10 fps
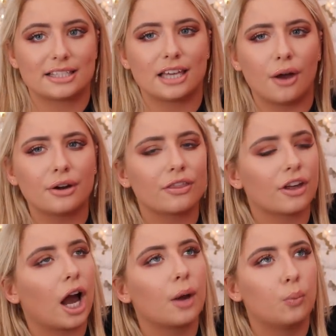The only
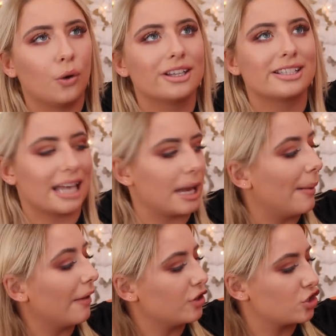thing I would say
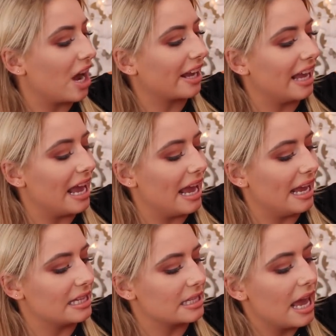about this jacket
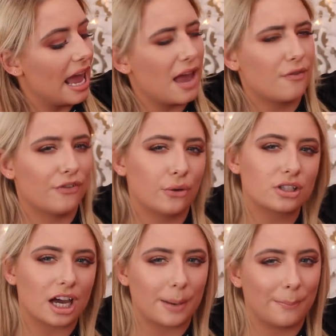is it feels
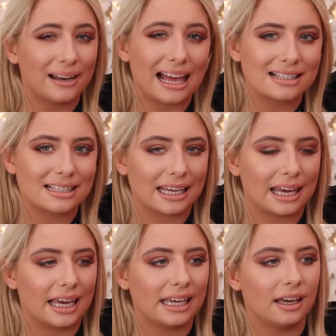kind of
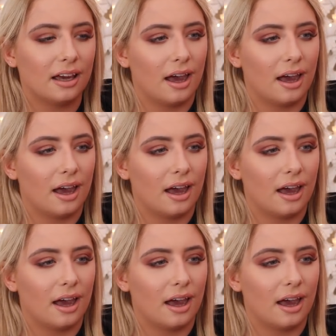plasticky